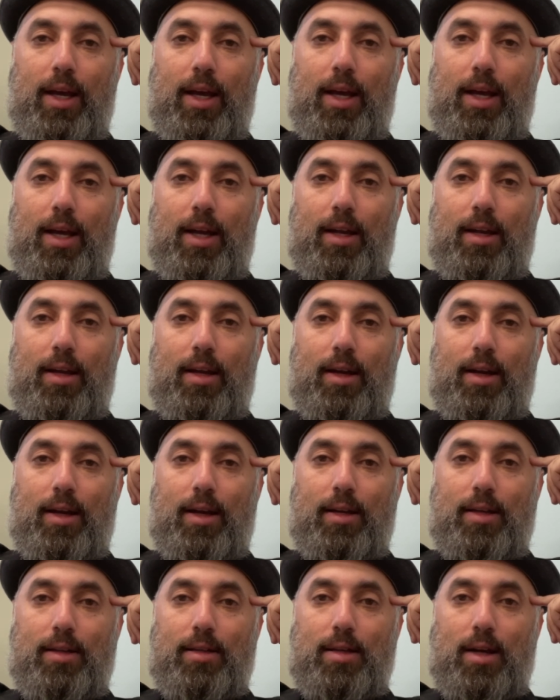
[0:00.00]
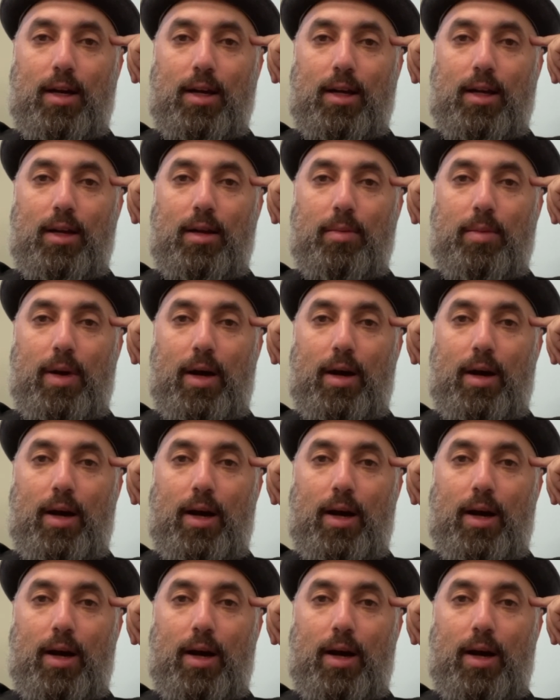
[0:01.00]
and talking about